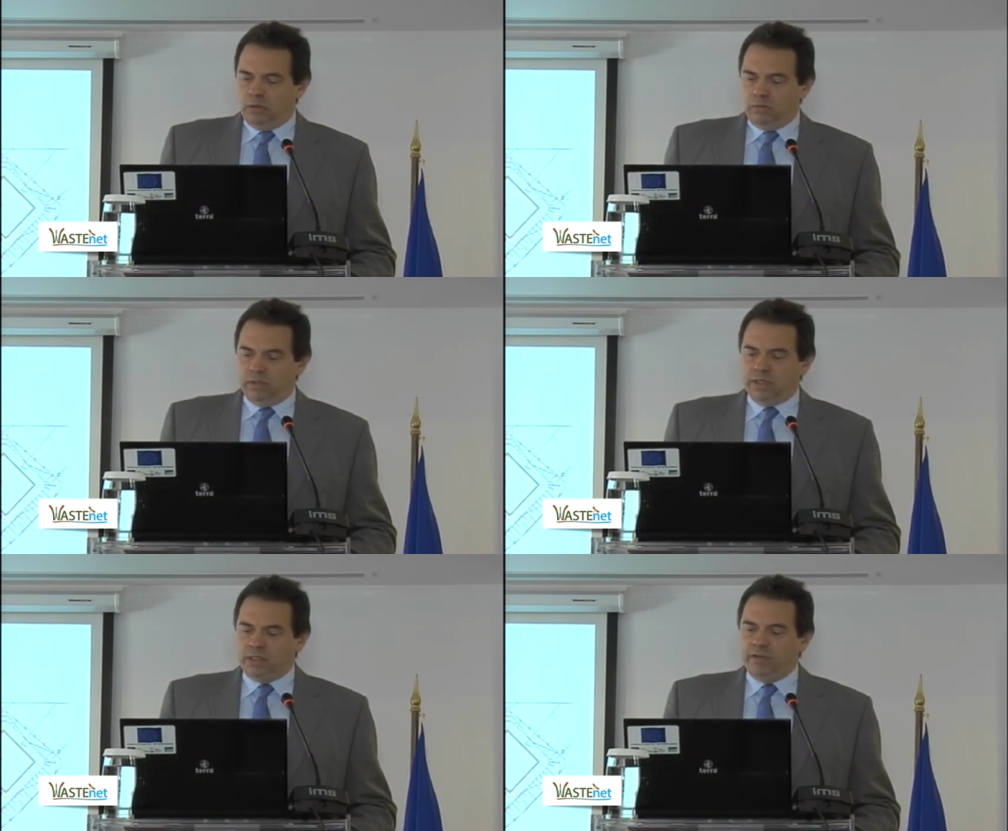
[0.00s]

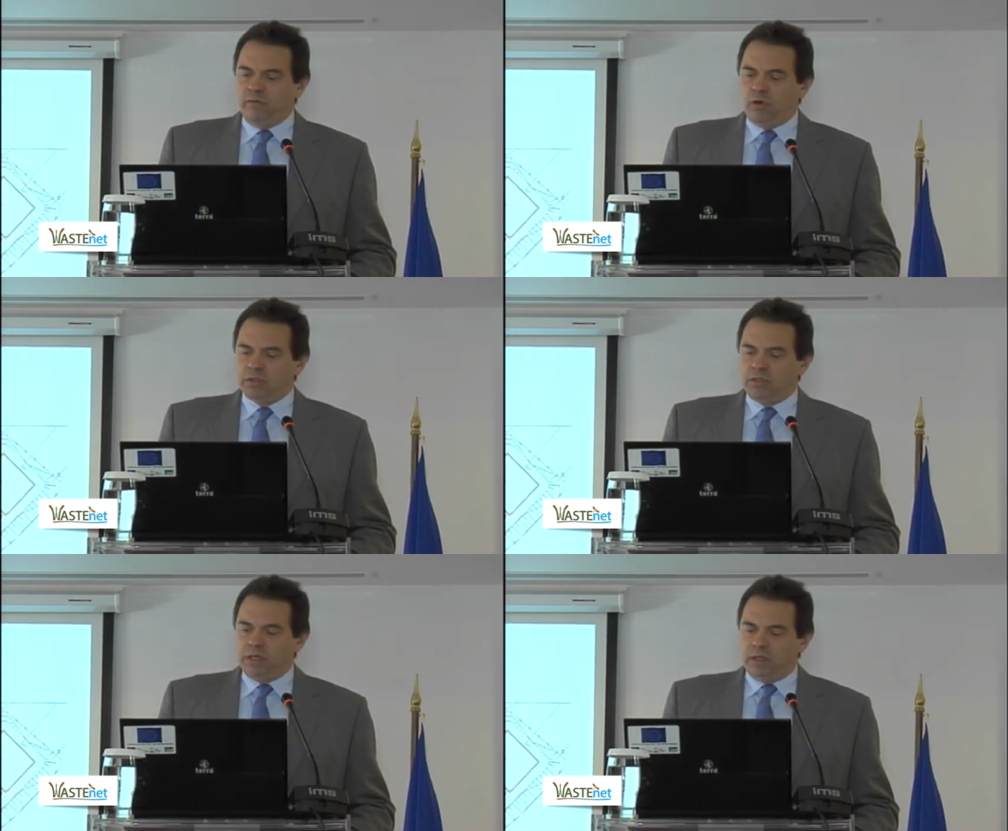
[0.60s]
receive
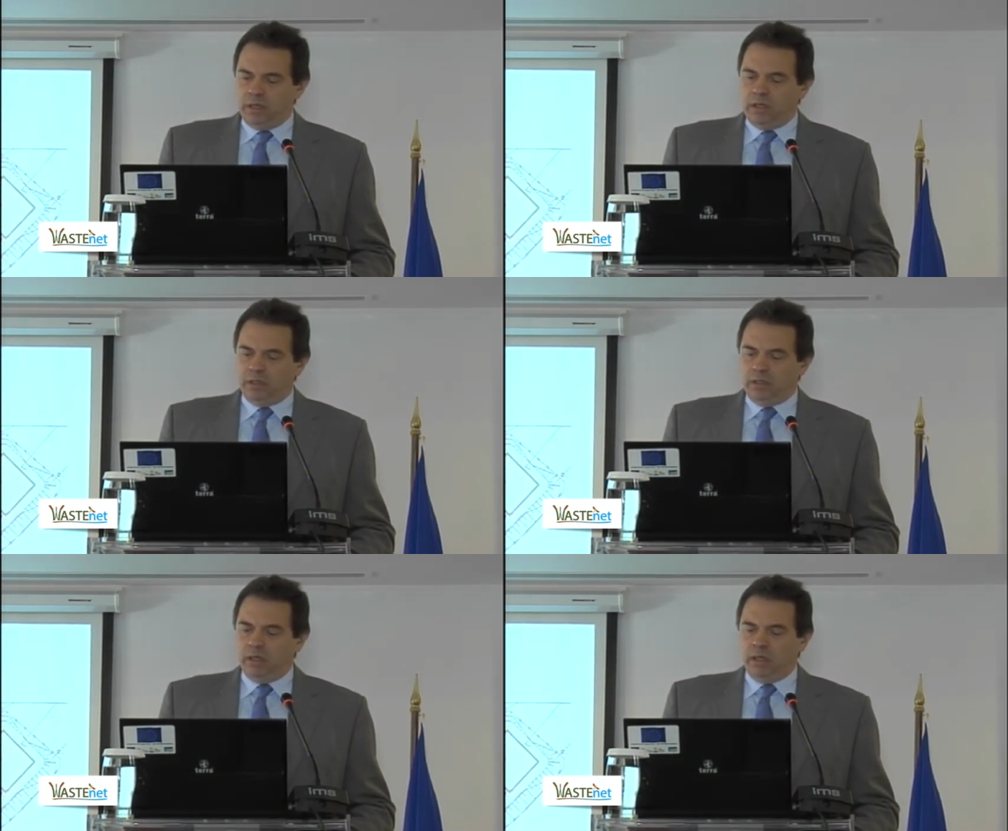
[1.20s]
oxygen
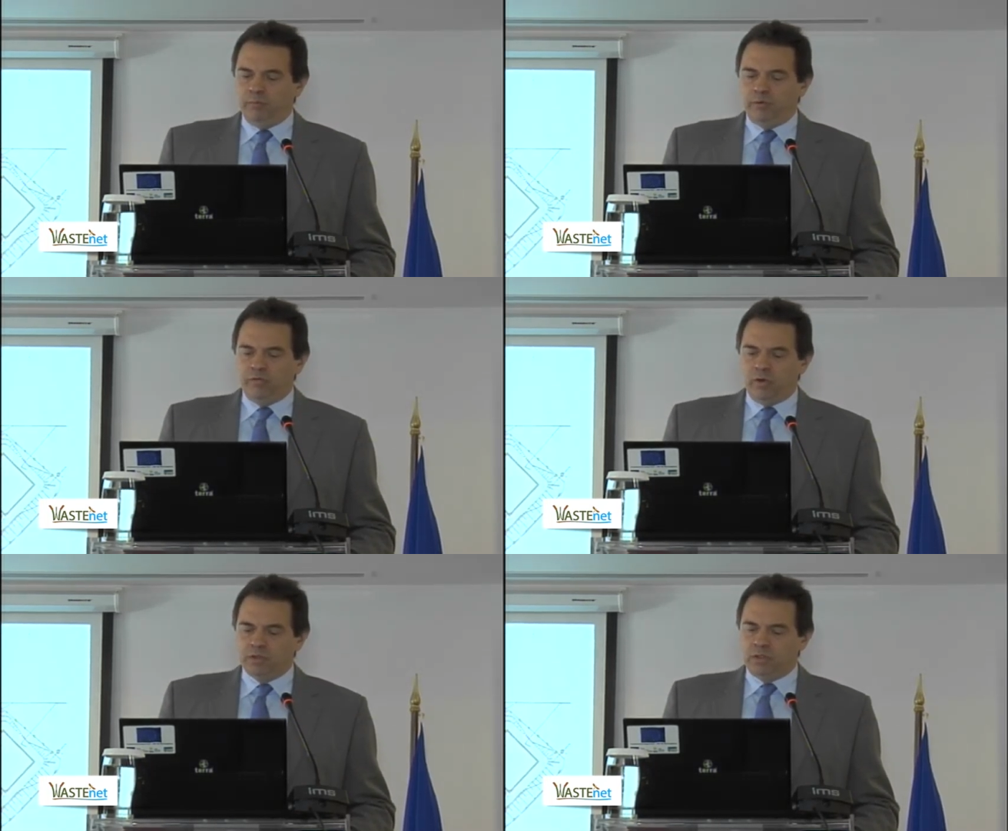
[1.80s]
and
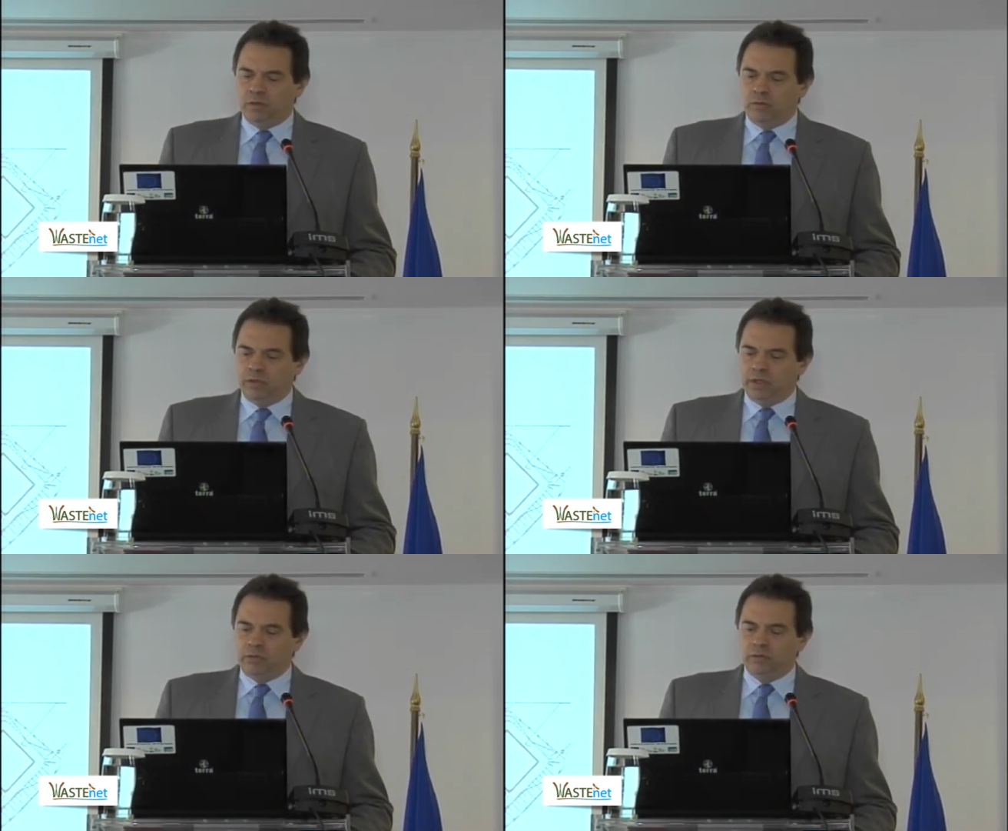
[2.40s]
improve oxygen
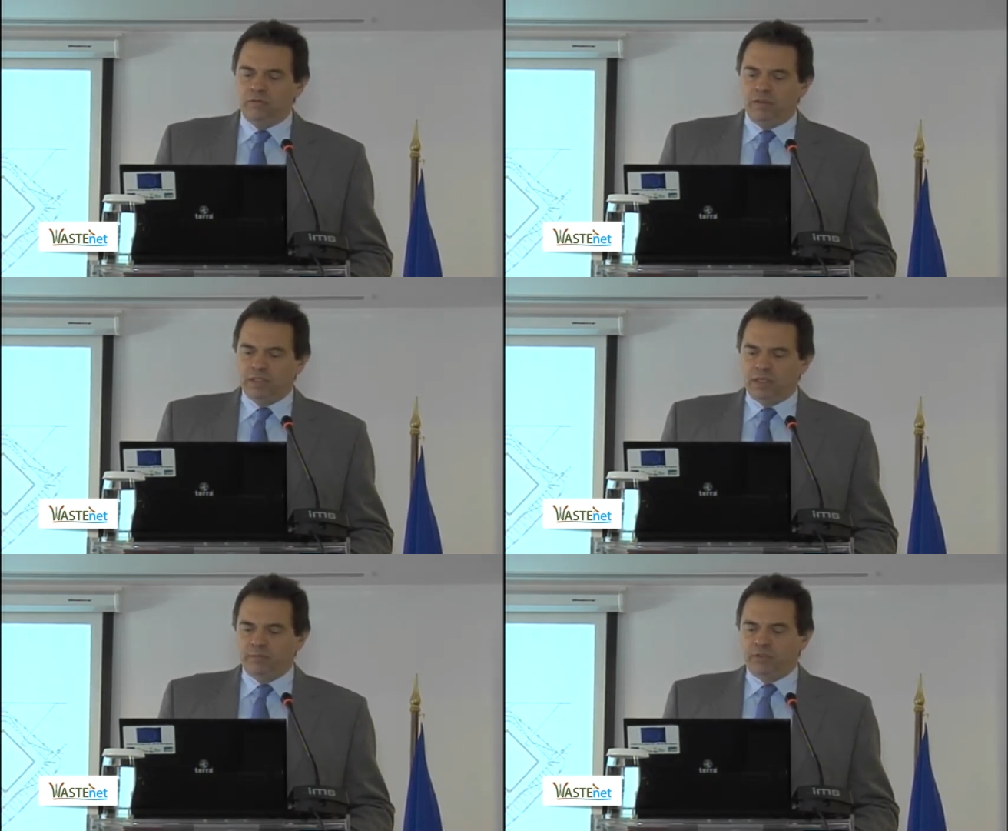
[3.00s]
conditions of the
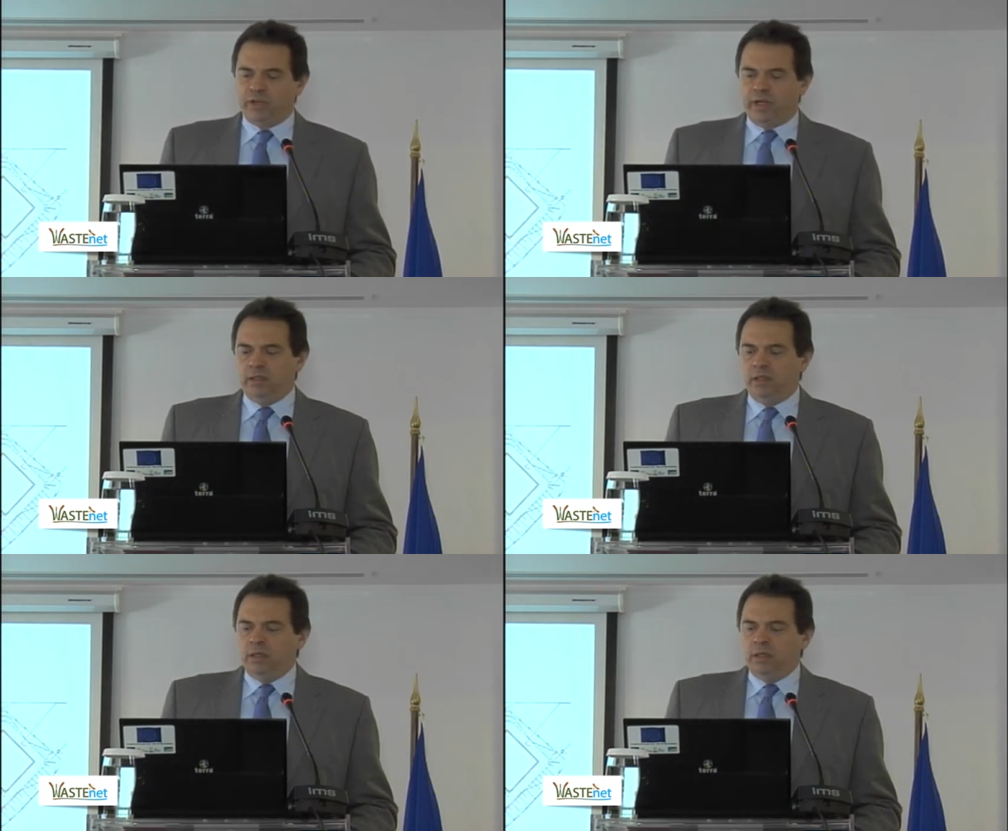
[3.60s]
substrate.